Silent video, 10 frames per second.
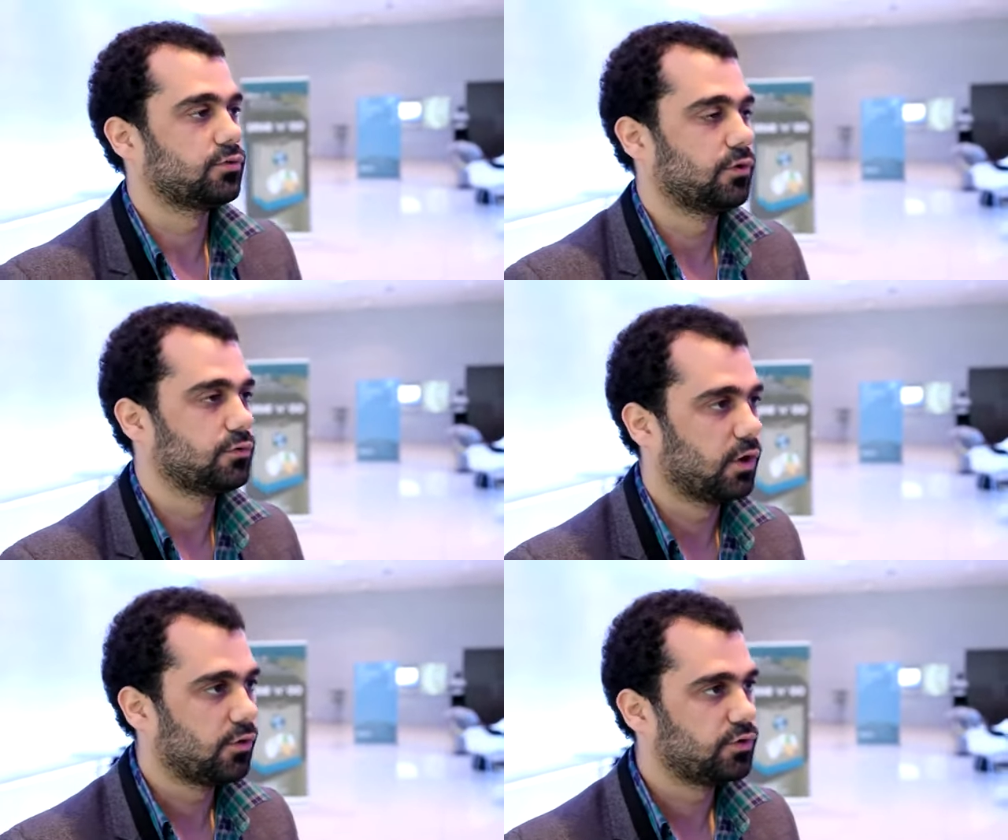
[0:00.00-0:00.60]
of
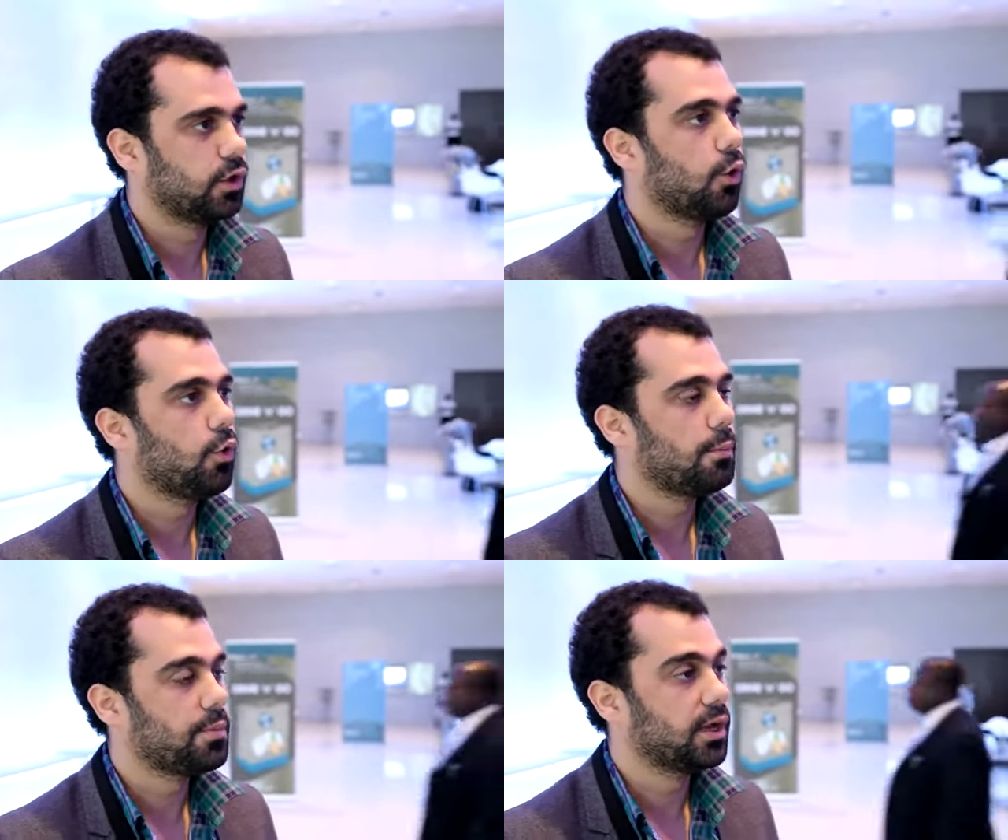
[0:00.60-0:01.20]
the, of the
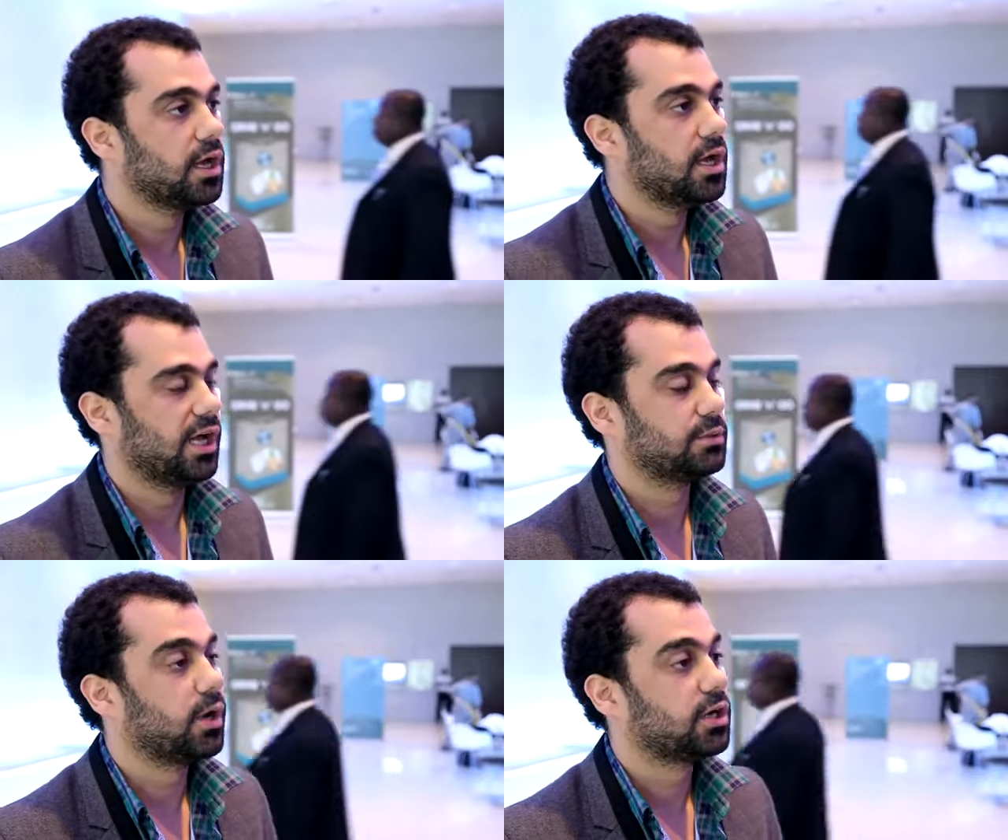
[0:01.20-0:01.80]
OAPEC
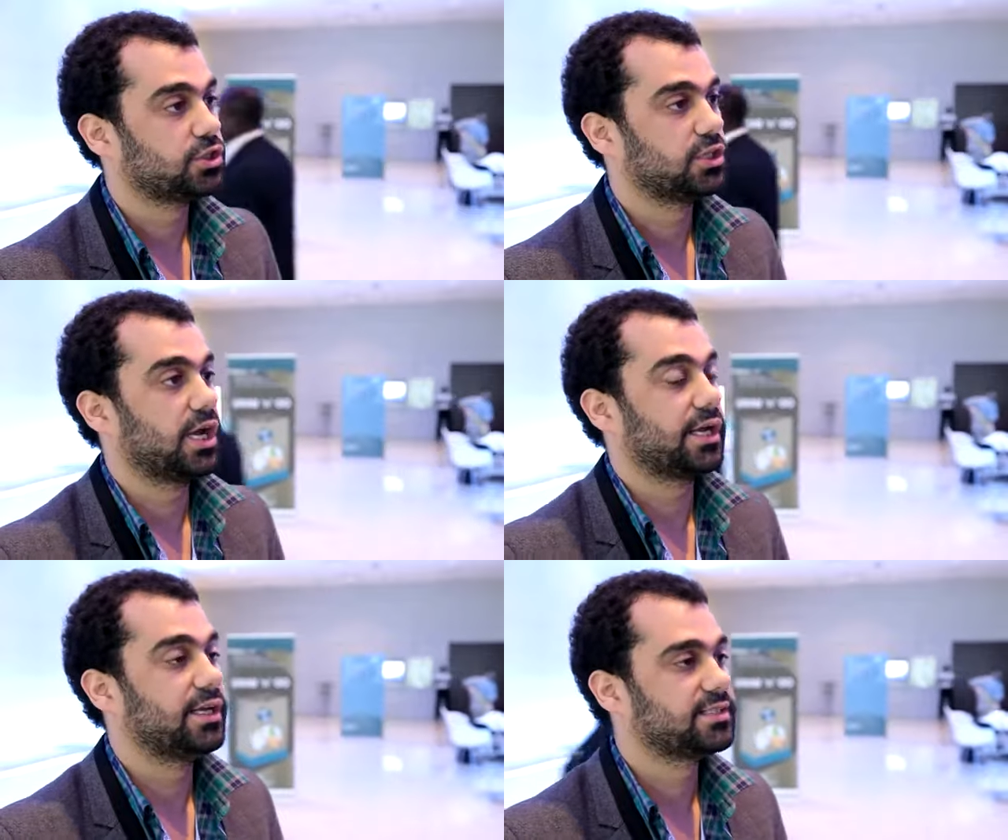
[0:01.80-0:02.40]
and marching
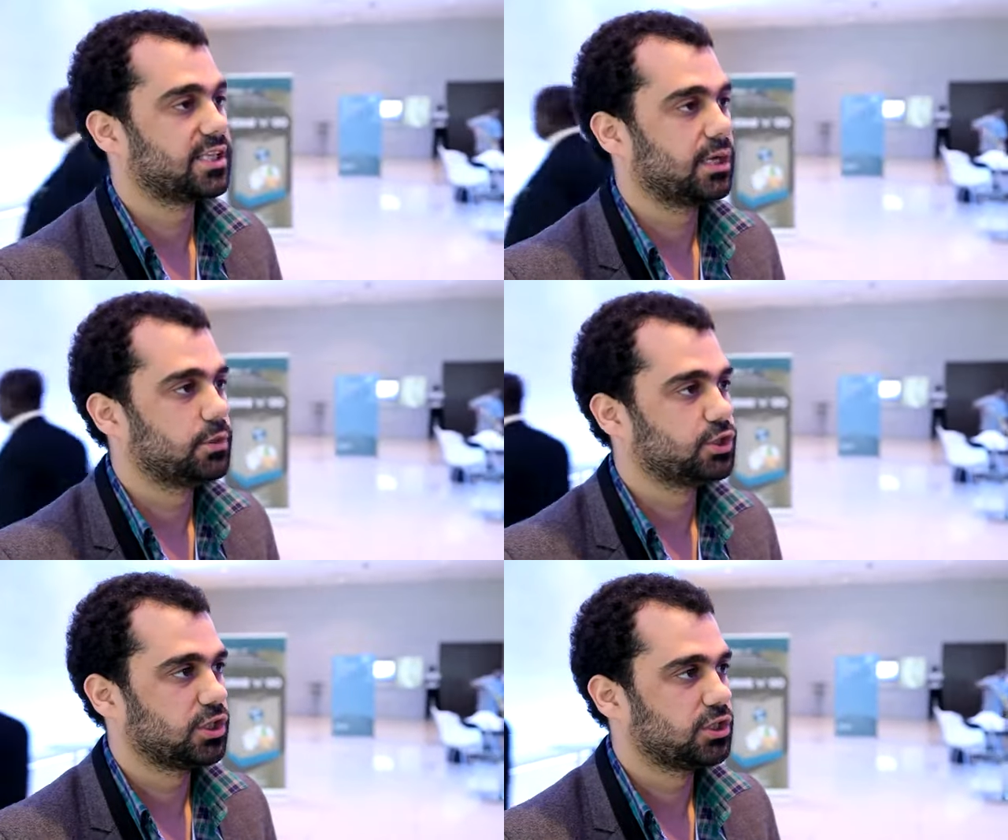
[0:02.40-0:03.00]
against
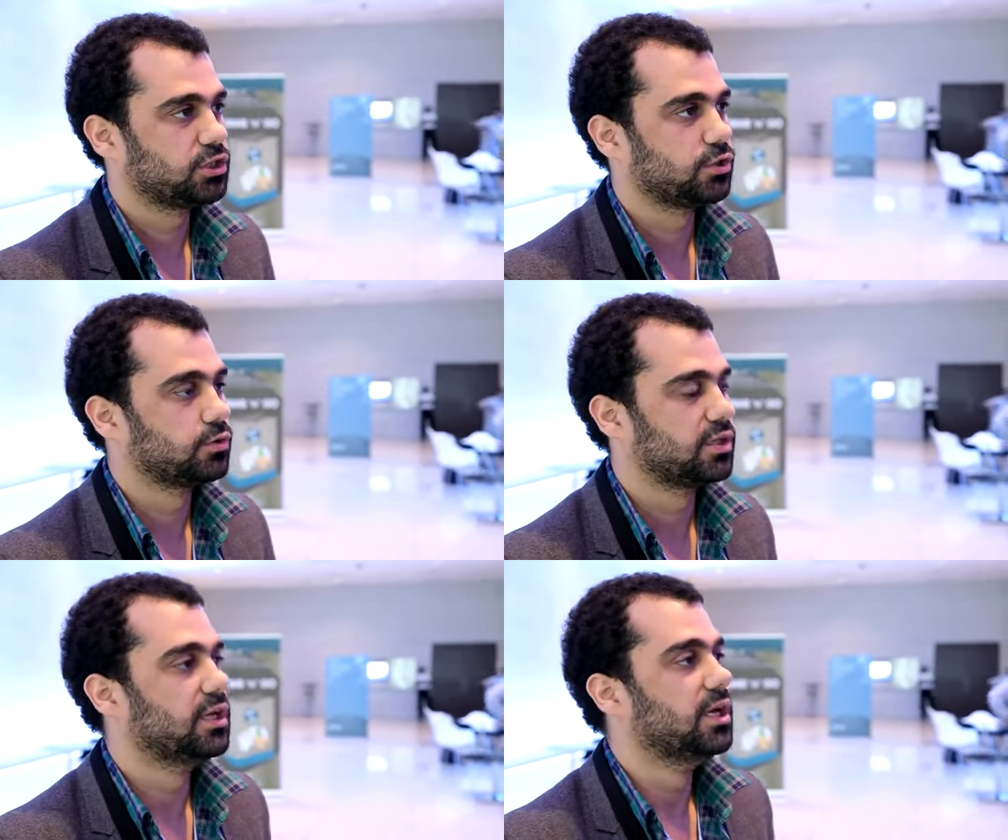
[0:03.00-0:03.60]
climate change
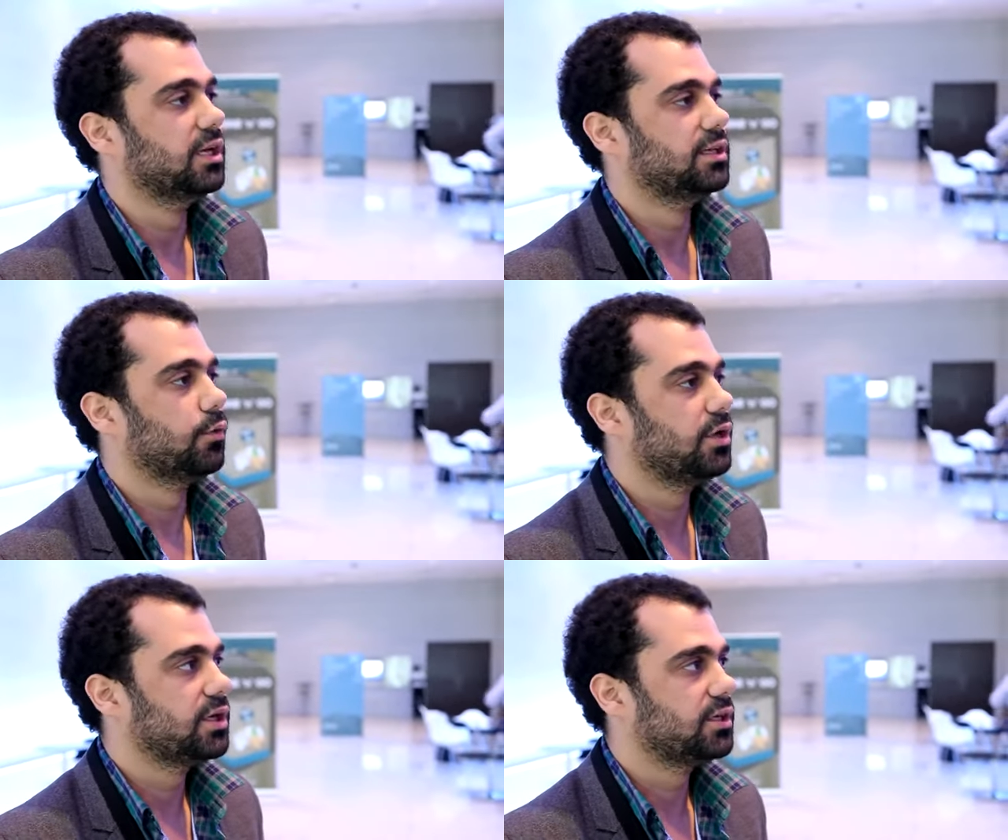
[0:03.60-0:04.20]
shows that the
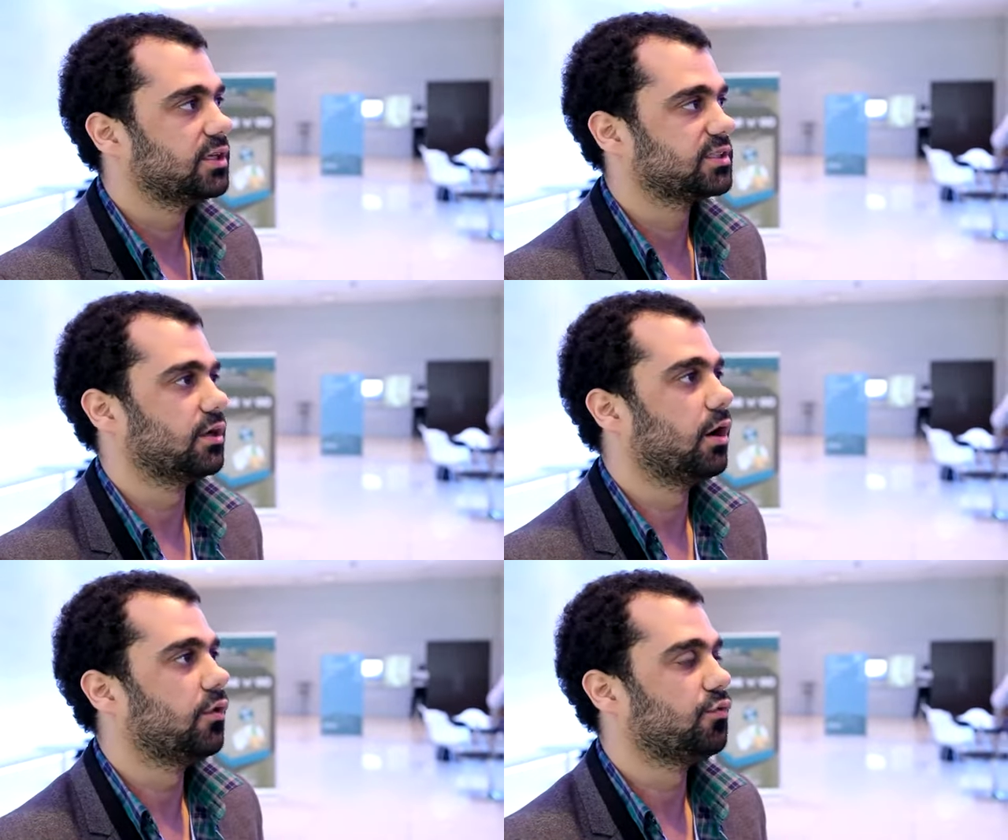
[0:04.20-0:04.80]
willingness
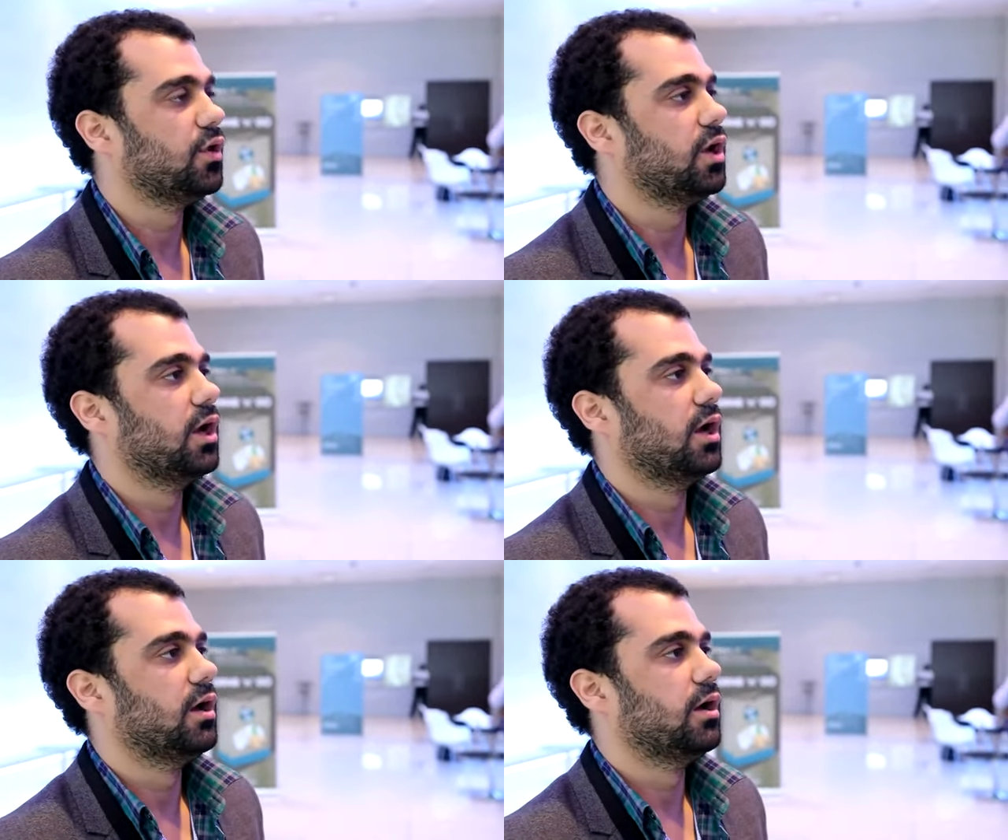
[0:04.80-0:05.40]
of,
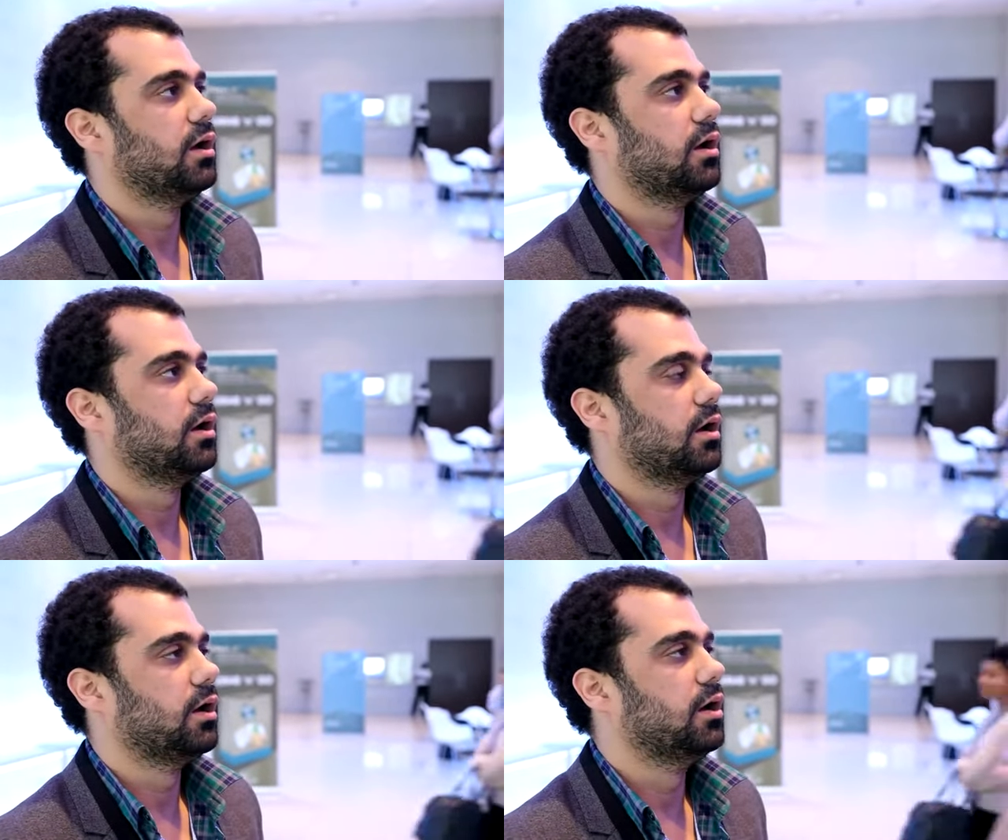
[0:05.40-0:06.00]

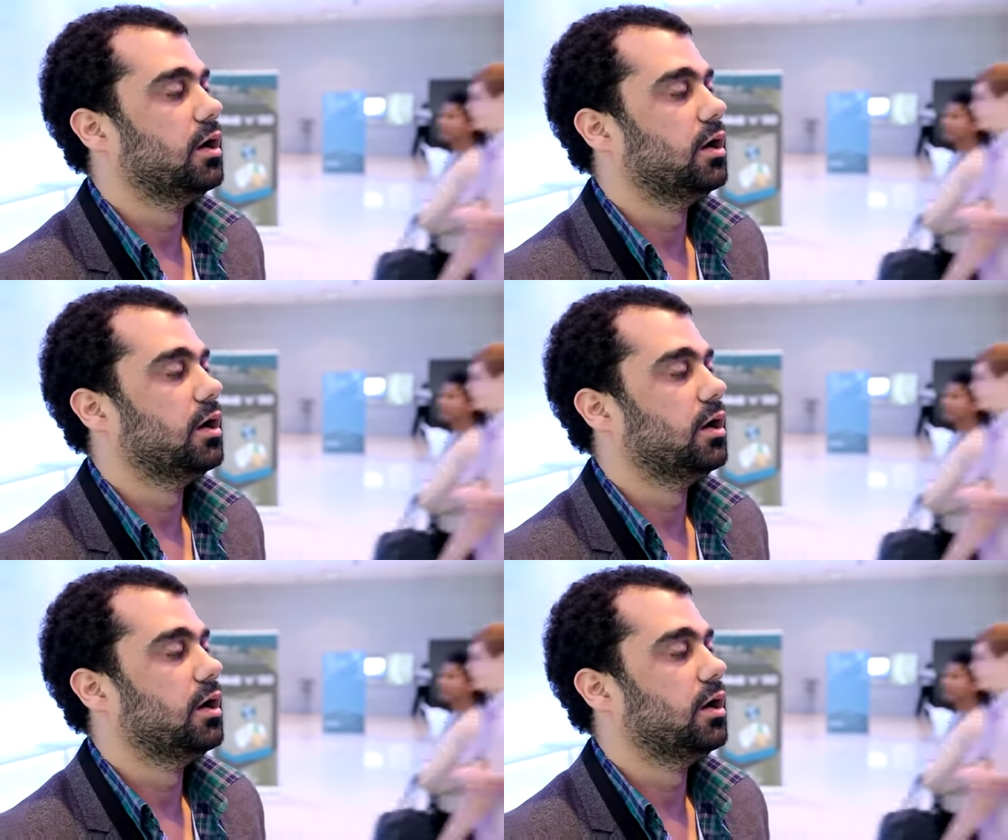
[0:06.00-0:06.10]
uh,